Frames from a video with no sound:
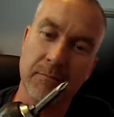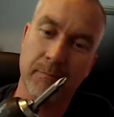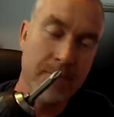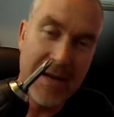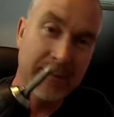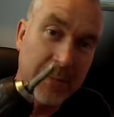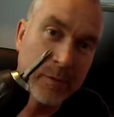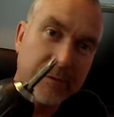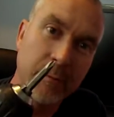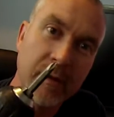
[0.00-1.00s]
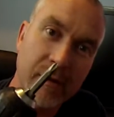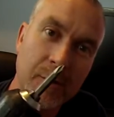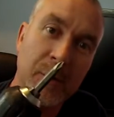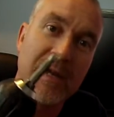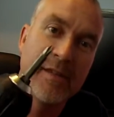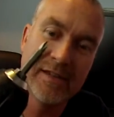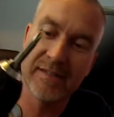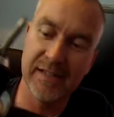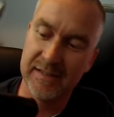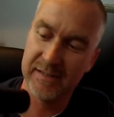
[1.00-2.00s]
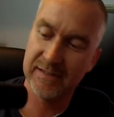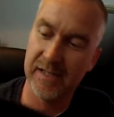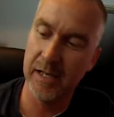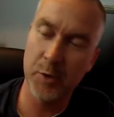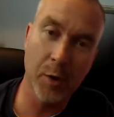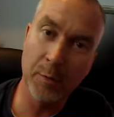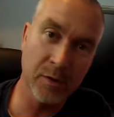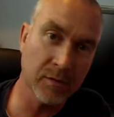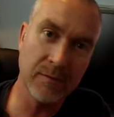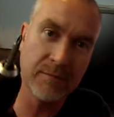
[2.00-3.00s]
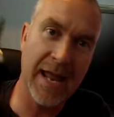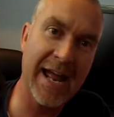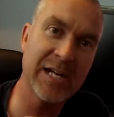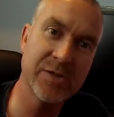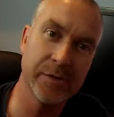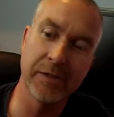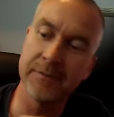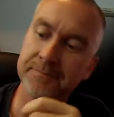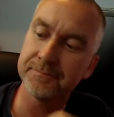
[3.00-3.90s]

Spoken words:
many people are familiar with. It's just a normal hand drill.